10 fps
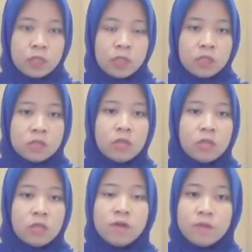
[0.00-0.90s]
So the
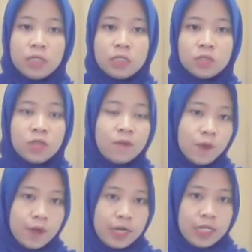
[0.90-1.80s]
government needs to
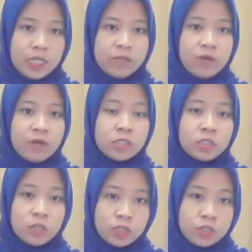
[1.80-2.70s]
upgrading
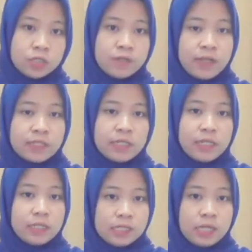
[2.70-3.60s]
infrastructures
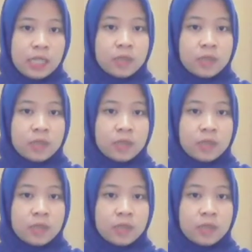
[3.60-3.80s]
facilities at